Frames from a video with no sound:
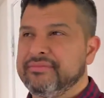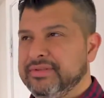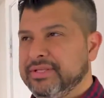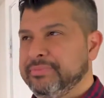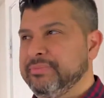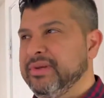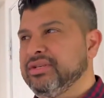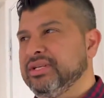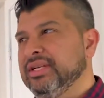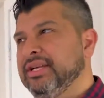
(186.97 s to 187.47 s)

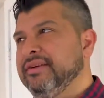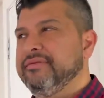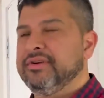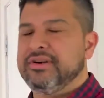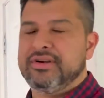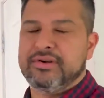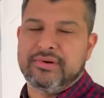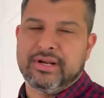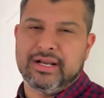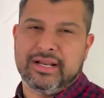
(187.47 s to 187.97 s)
especially if you're
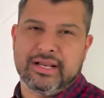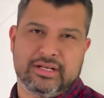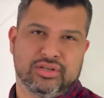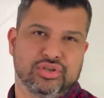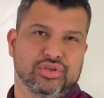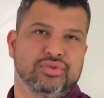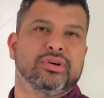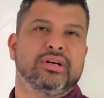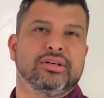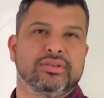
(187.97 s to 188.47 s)
doing like
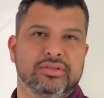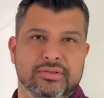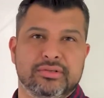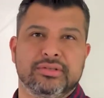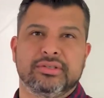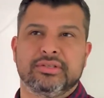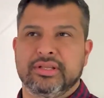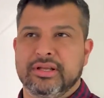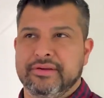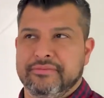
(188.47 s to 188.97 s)
structural
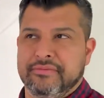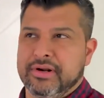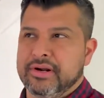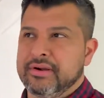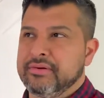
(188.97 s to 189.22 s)
stuff,